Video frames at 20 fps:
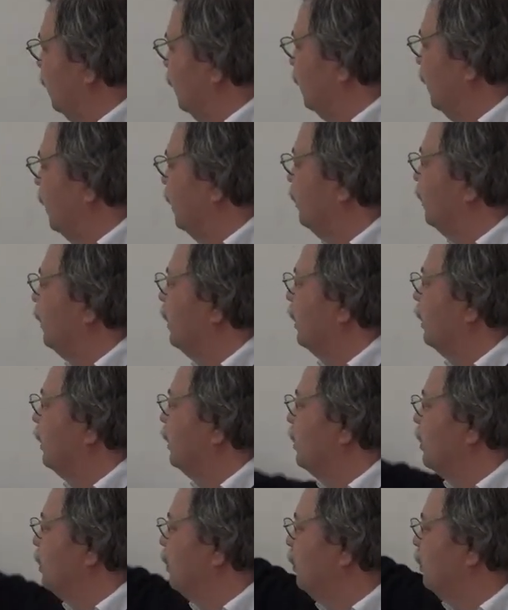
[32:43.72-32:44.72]
to
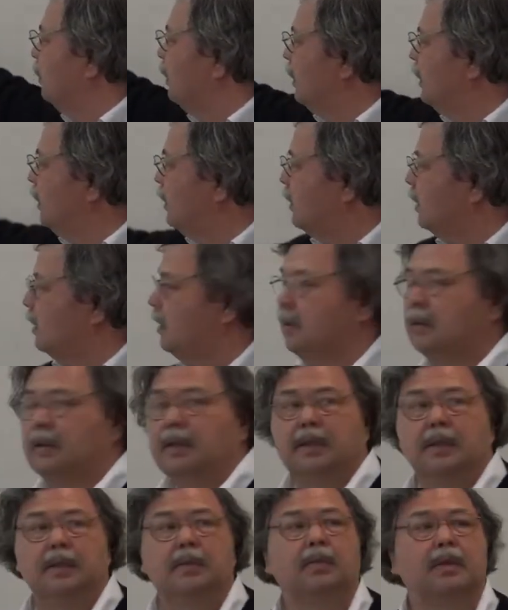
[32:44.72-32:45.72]
500. So
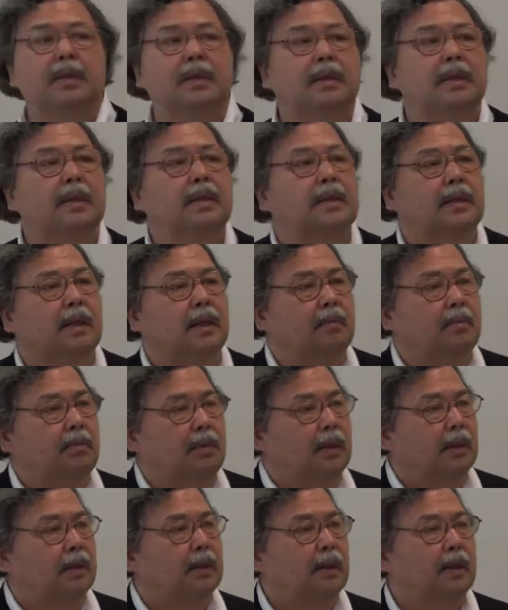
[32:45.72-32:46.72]
this was the
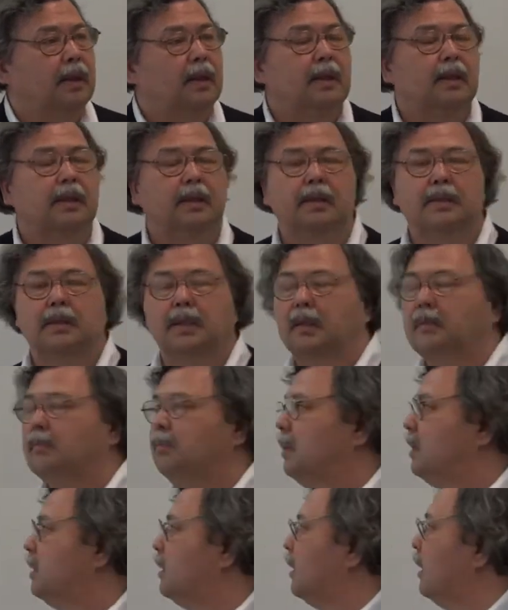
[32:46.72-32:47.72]
sample. The
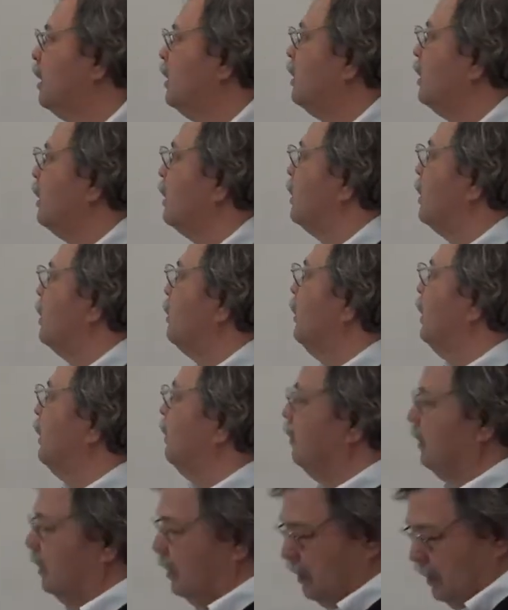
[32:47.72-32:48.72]
sample size is
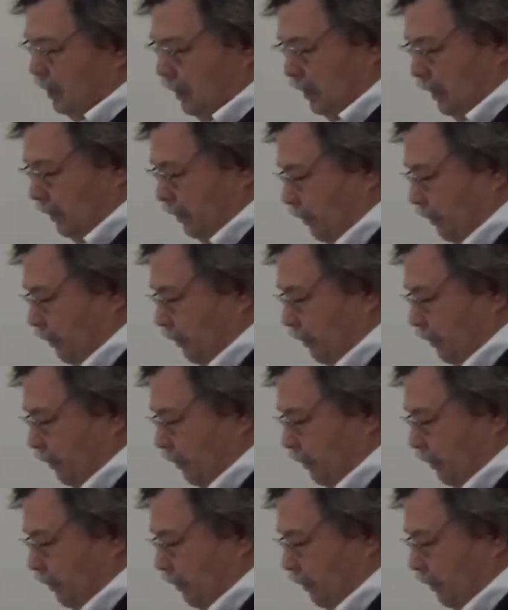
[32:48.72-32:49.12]
500,